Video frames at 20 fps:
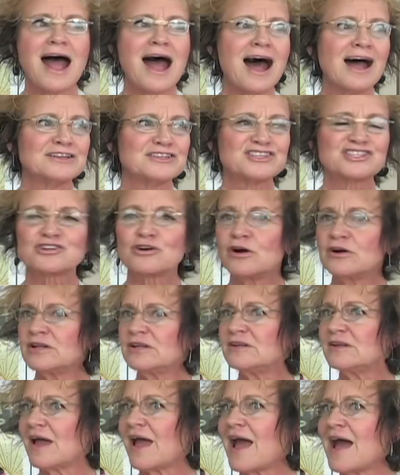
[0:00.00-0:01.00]
I
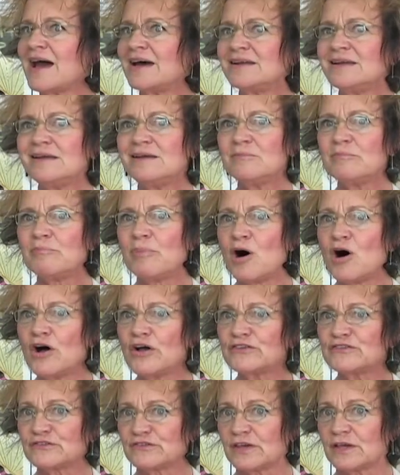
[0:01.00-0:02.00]
started adding
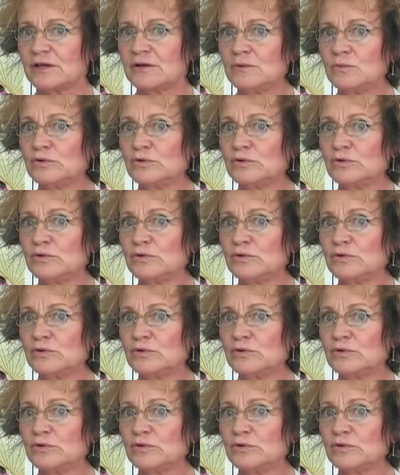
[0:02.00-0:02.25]
embossing,